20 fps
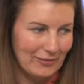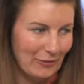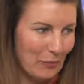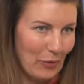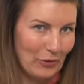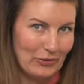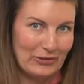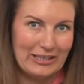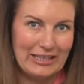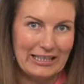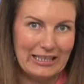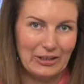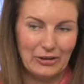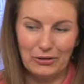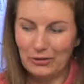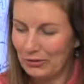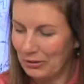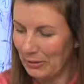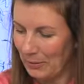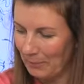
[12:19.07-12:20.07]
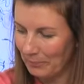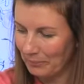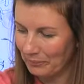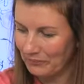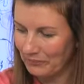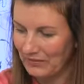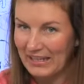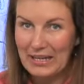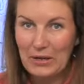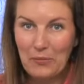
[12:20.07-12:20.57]
Wasn't it good?
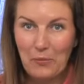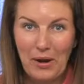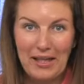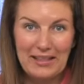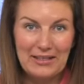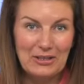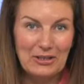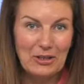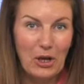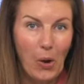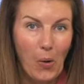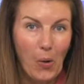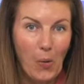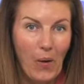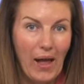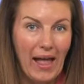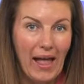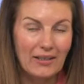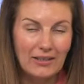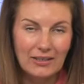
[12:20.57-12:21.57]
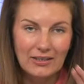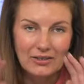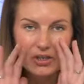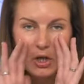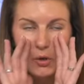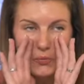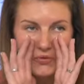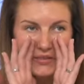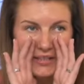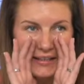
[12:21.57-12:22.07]
It went so well.
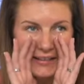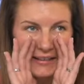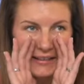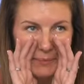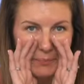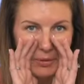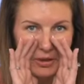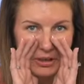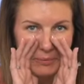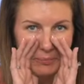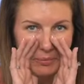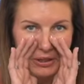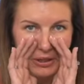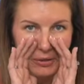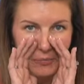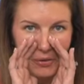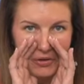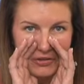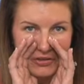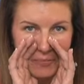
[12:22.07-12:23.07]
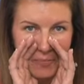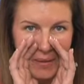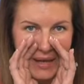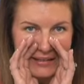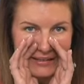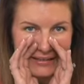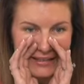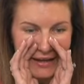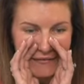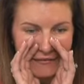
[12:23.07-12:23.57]
Don't tell anybody, but it was the
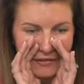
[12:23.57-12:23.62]
best.